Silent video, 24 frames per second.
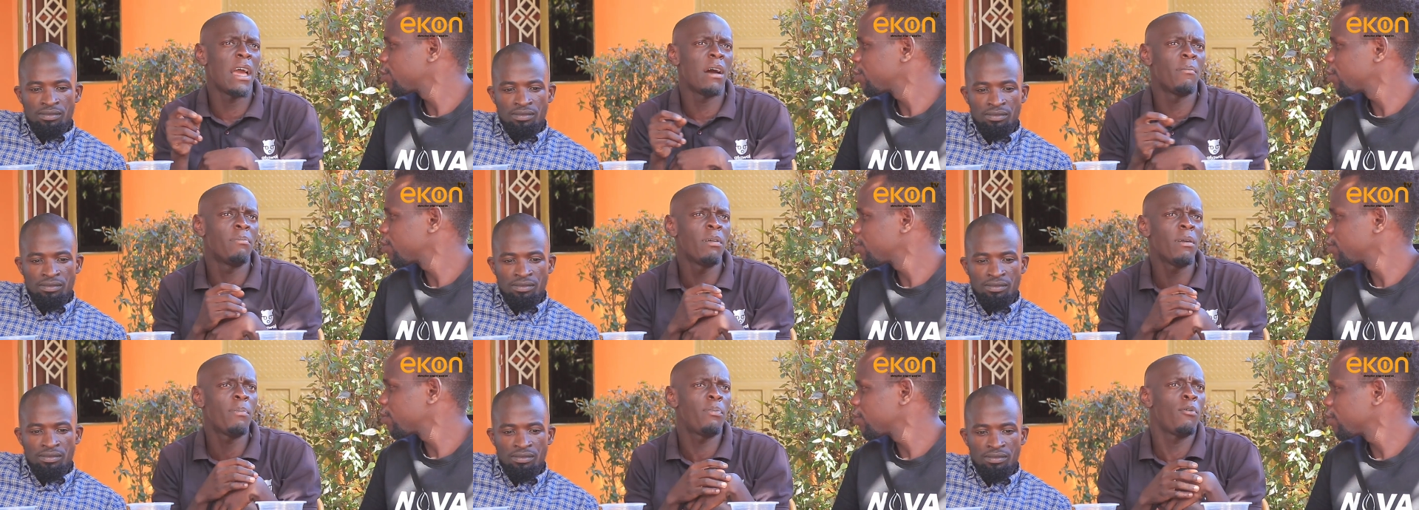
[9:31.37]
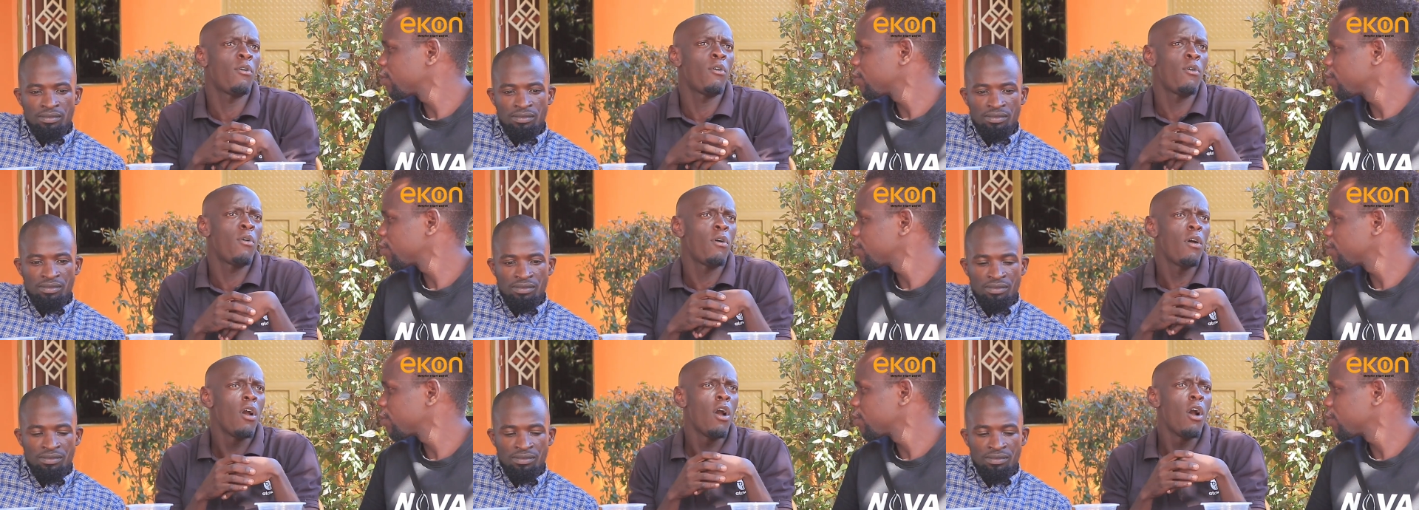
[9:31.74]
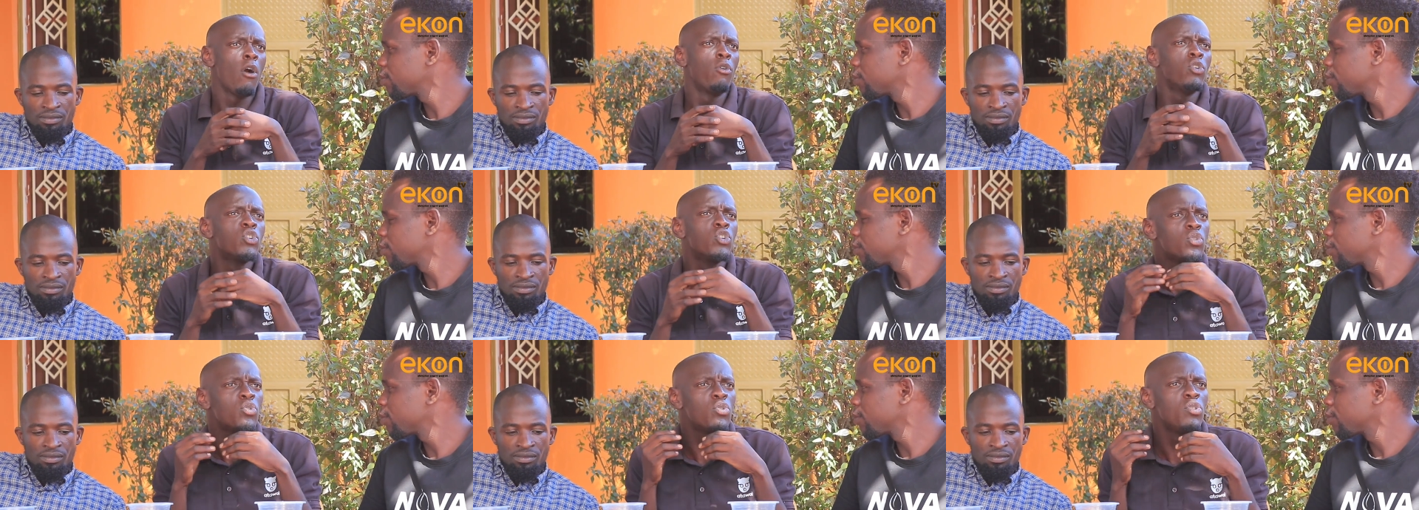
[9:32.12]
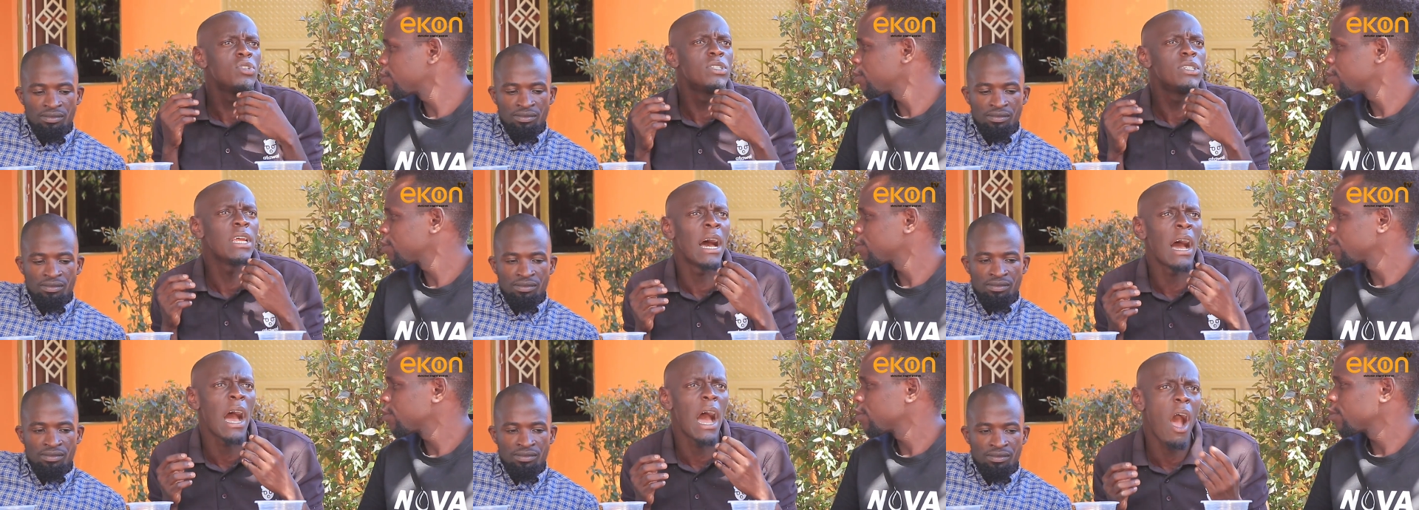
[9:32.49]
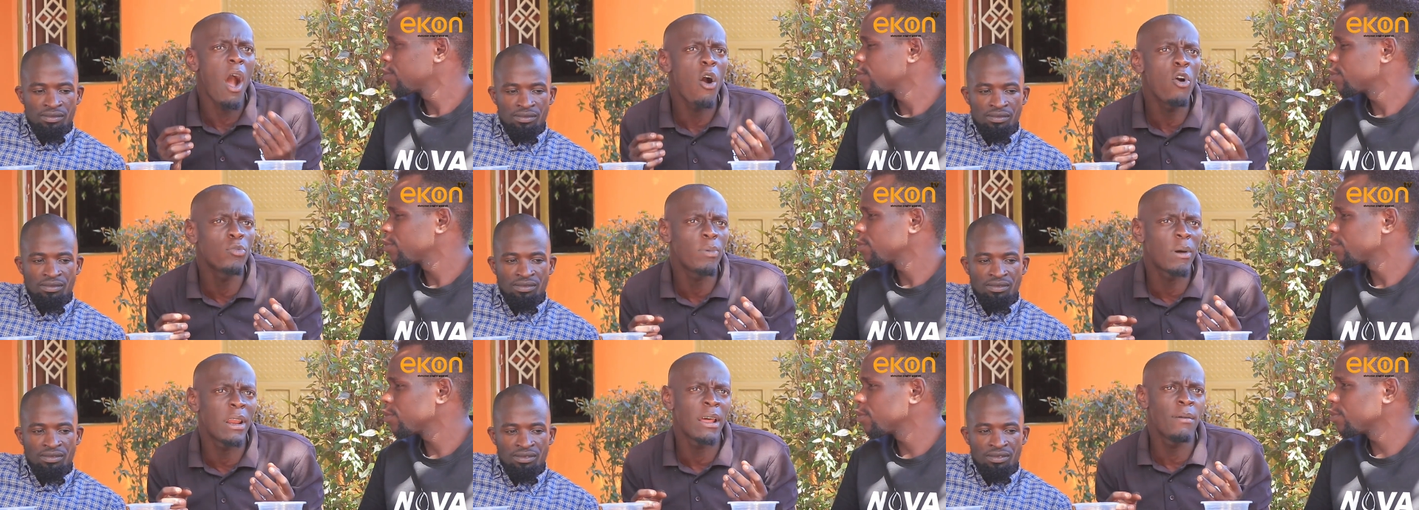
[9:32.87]
Speaker 1: people whose nudes are out,
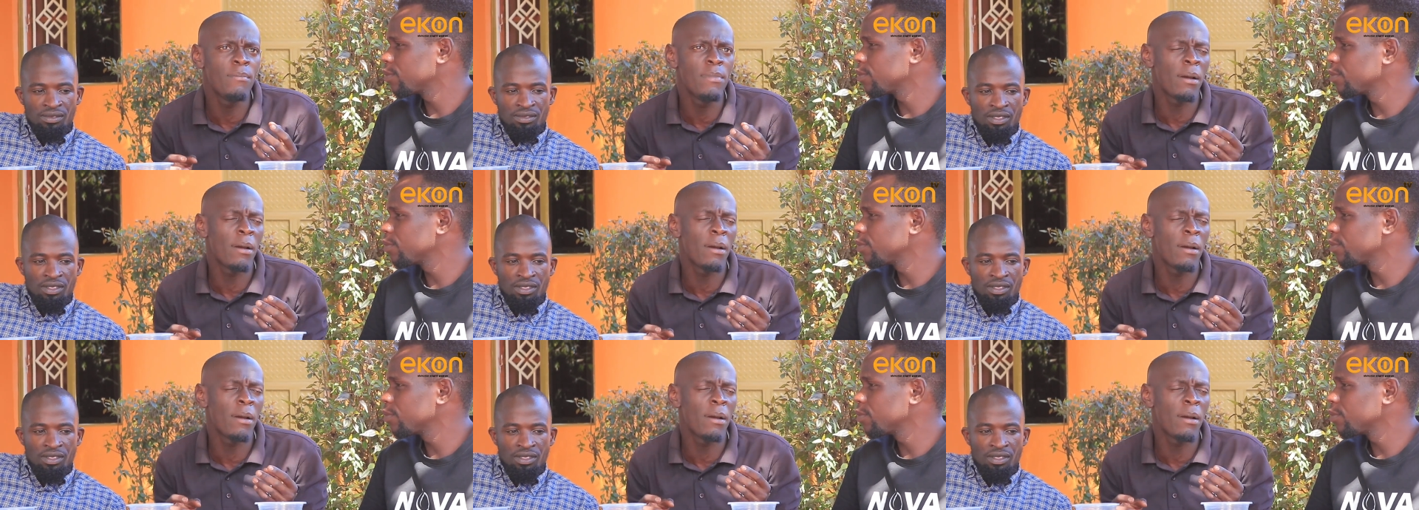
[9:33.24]
who